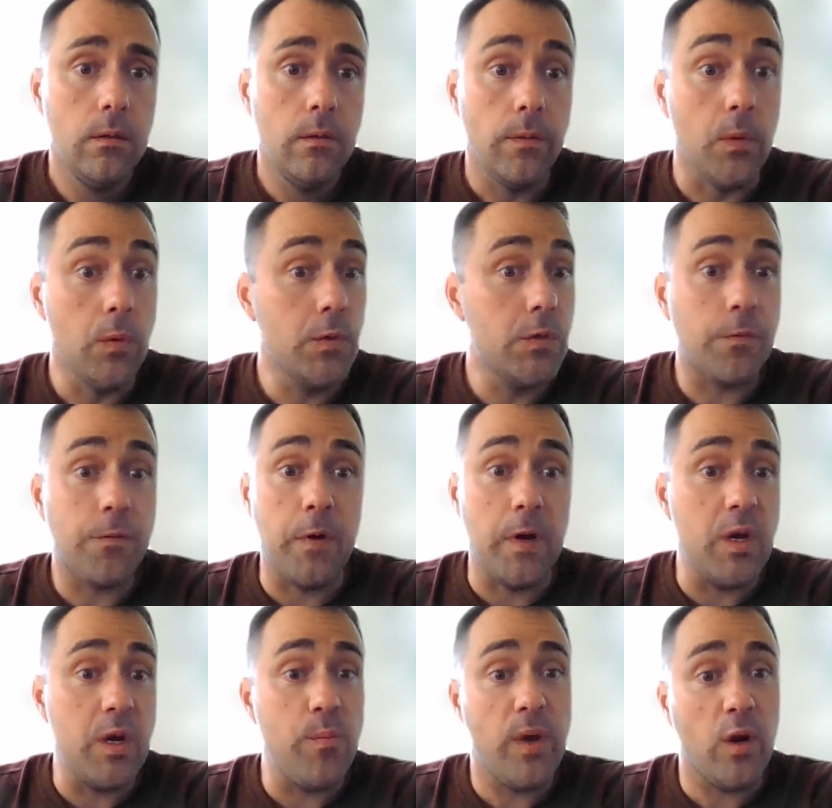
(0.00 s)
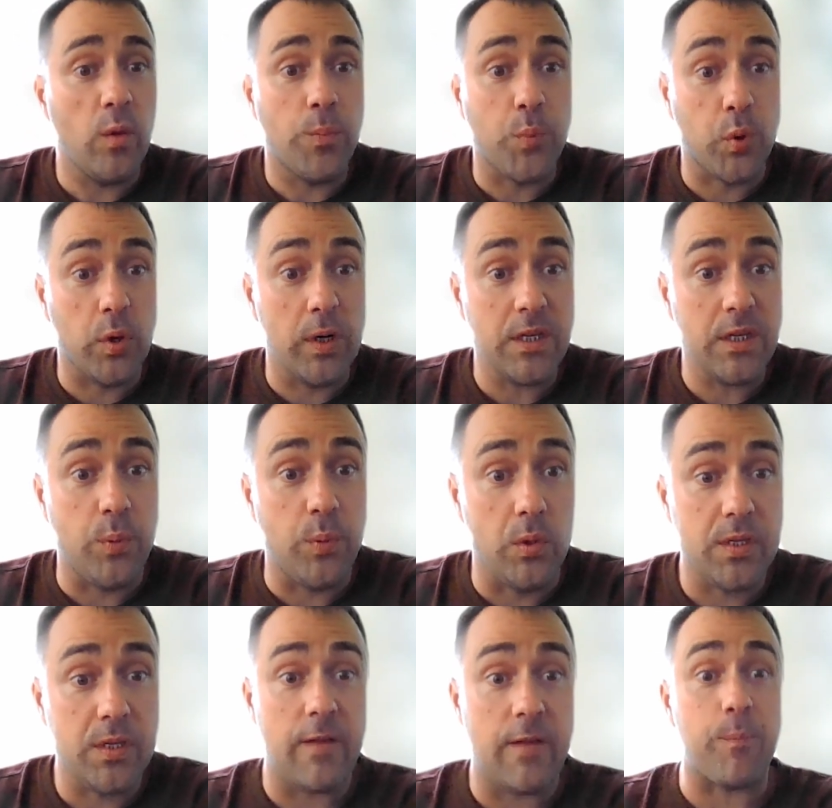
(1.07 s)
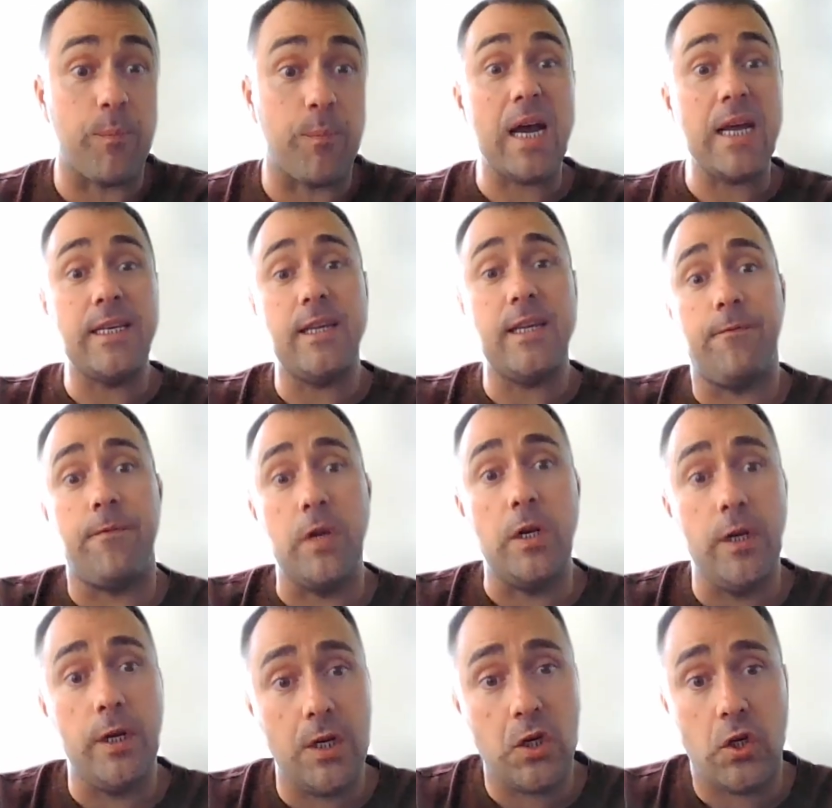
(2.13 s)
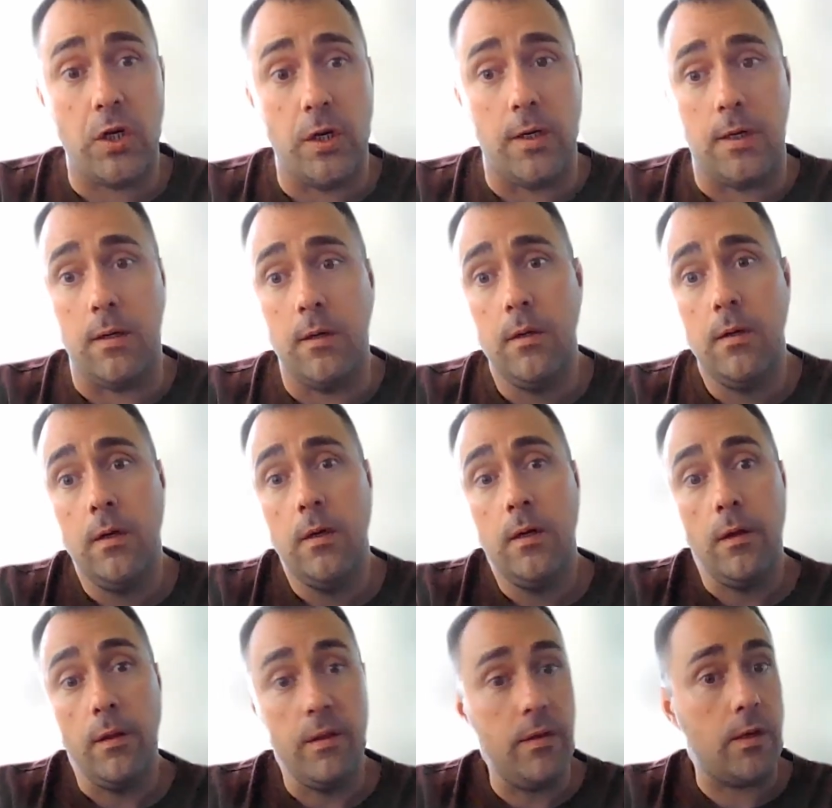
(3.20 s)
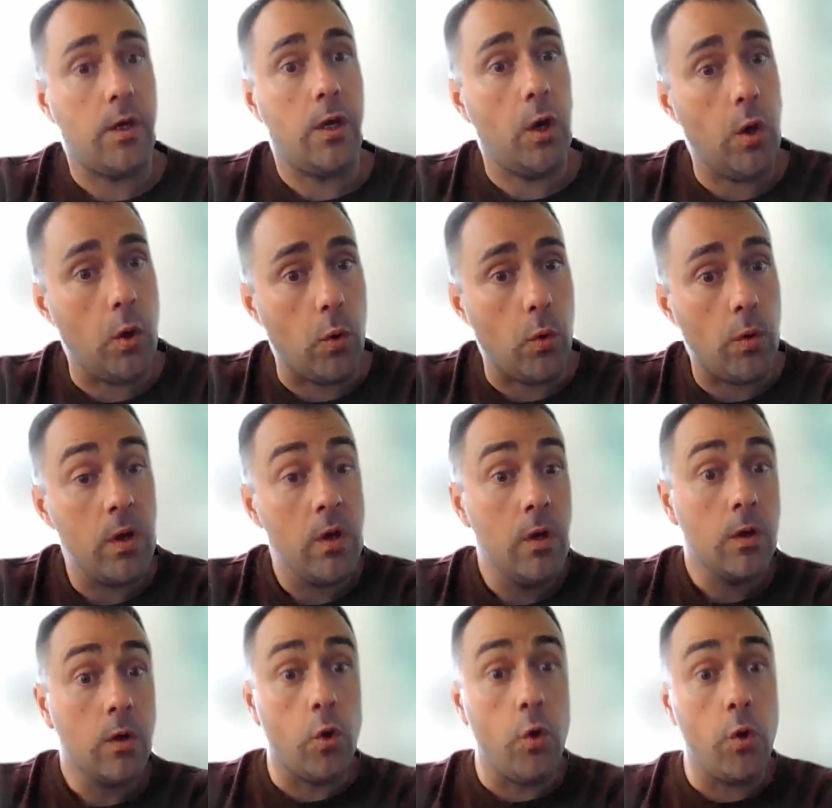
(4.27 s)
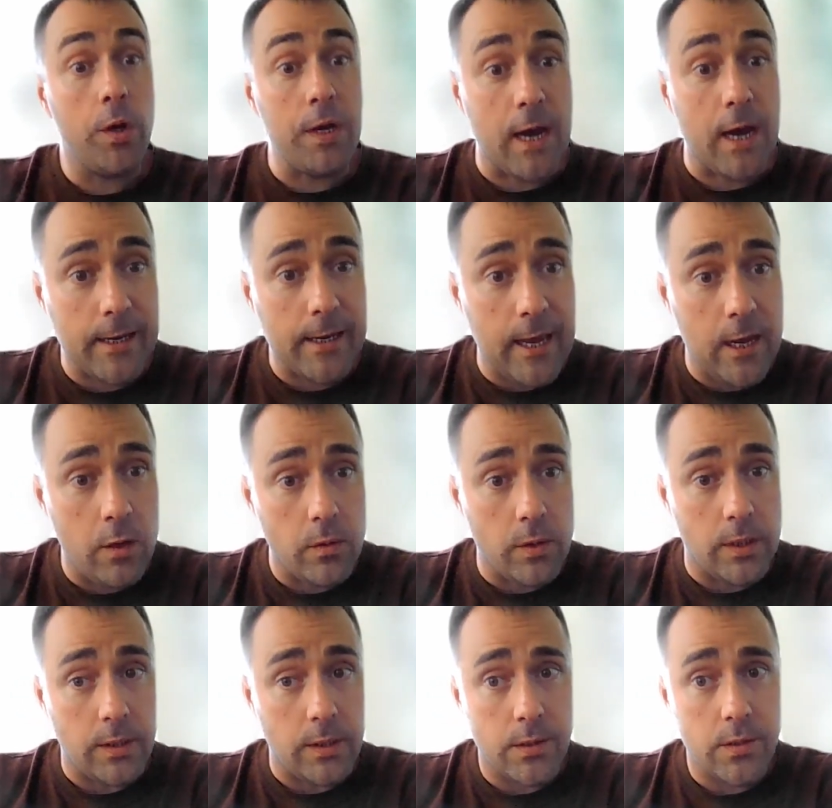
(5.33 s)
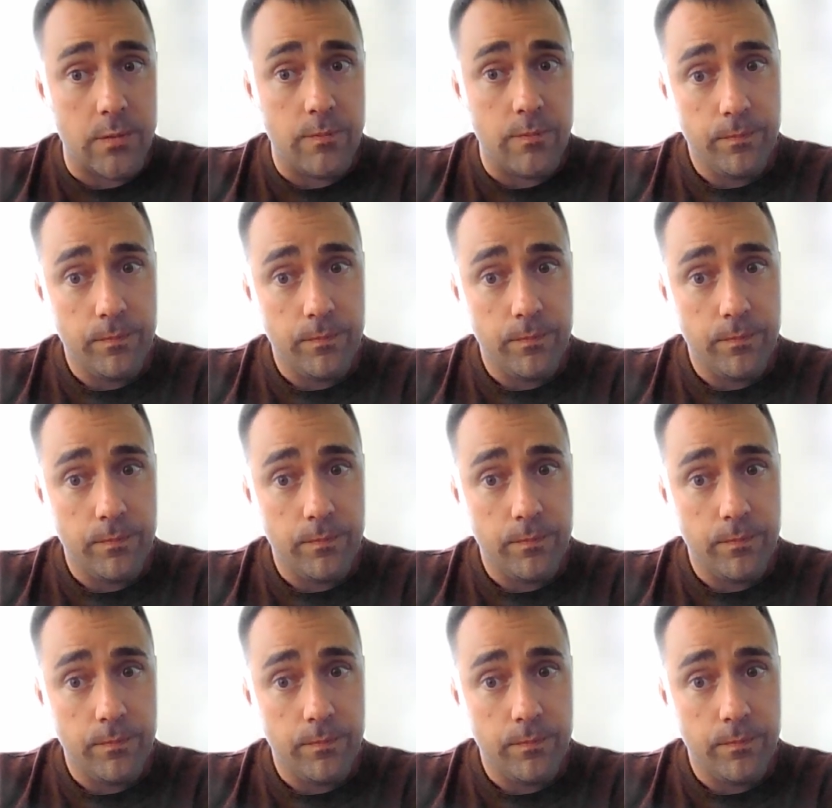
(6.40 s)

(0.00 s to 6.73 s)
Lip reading: Those are fundamental principles that by definition, the code could not countenance.